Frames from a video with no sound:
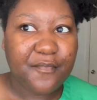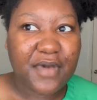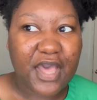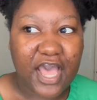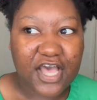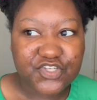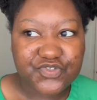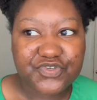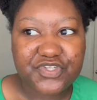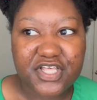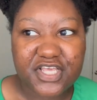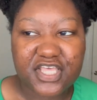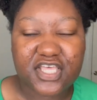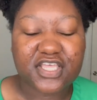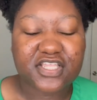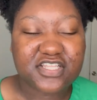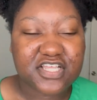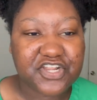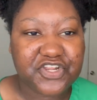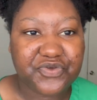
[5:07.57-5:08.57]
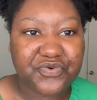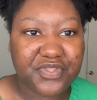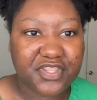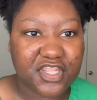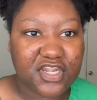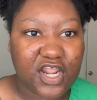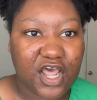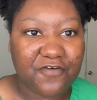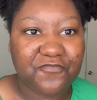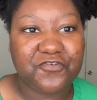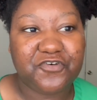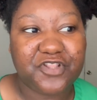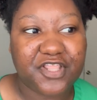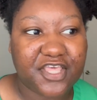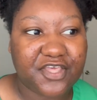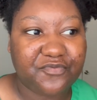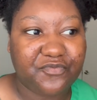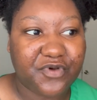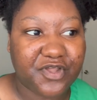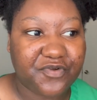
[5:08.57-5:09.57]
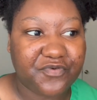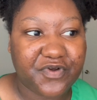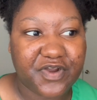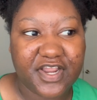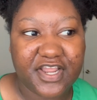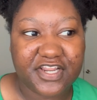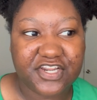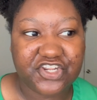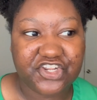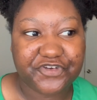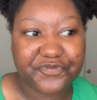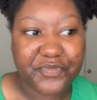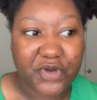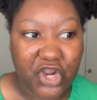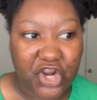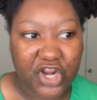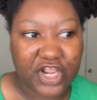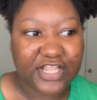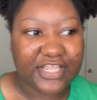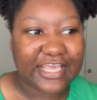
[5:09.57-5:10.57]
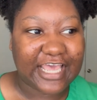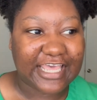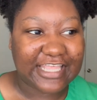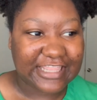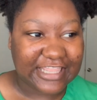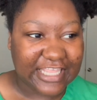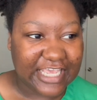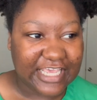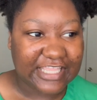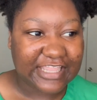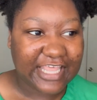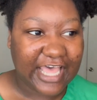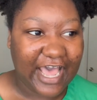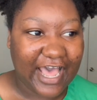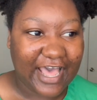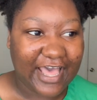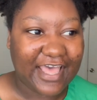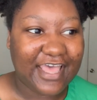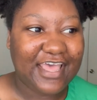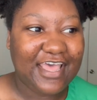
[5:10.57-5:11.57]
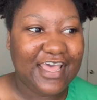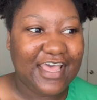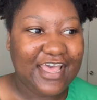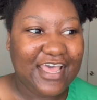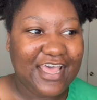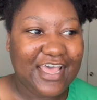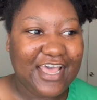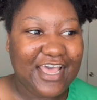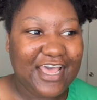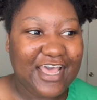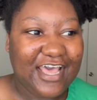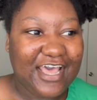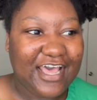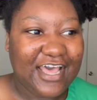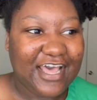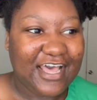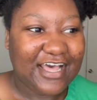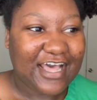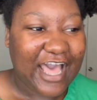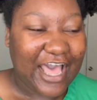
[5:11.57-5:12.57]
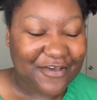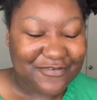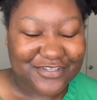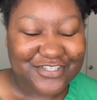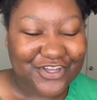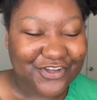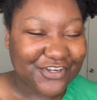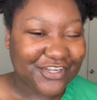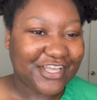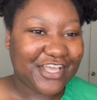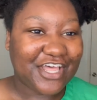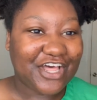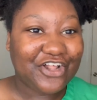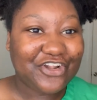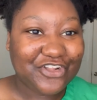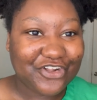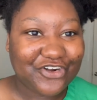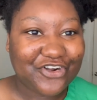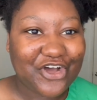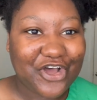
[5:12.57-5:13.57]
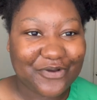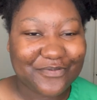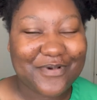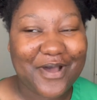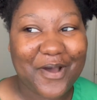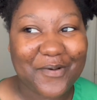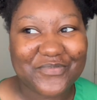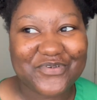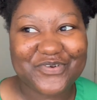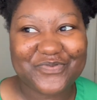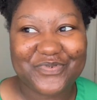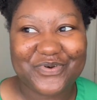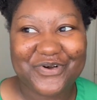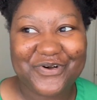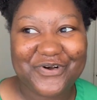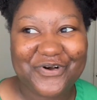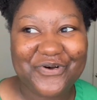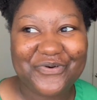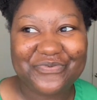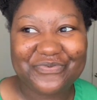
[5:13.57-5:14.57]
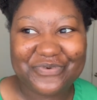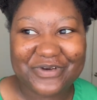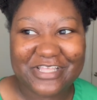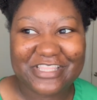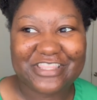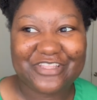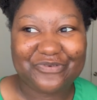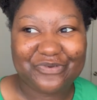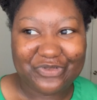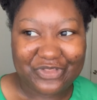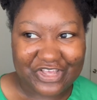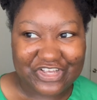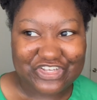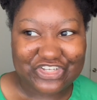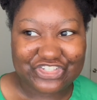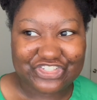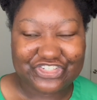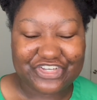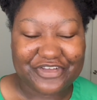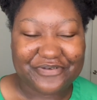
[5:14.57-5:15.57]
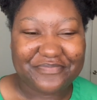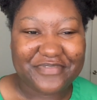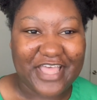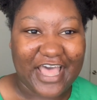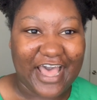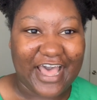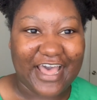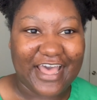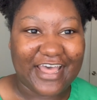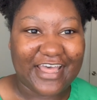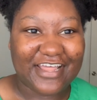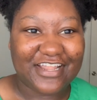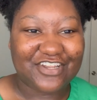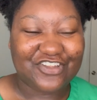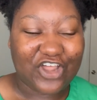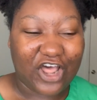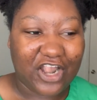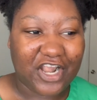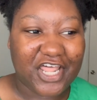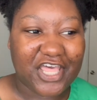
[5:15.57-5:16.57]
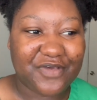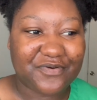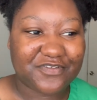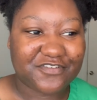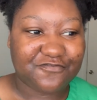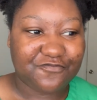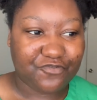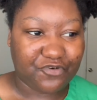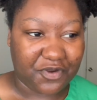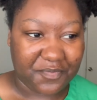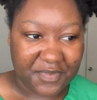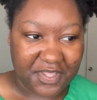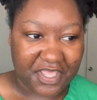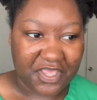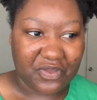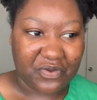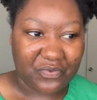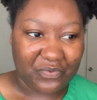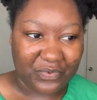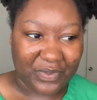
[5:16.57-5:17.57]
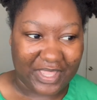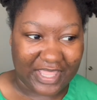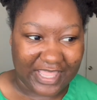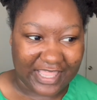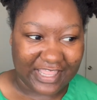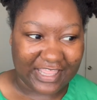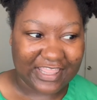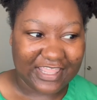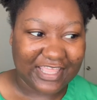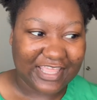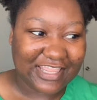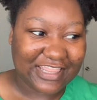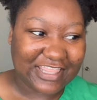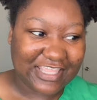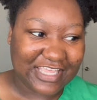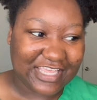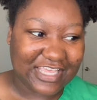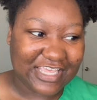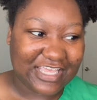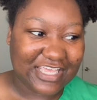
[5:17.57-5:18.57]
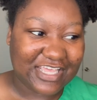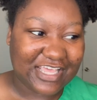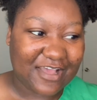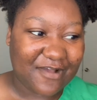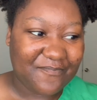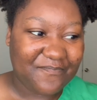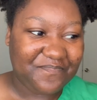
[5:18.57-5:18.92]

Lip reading: But as we're like continuing the novel, like when we're in Damara, like I think that I was starting to get a little uncomfortable with the relationship that Dolly was forming with the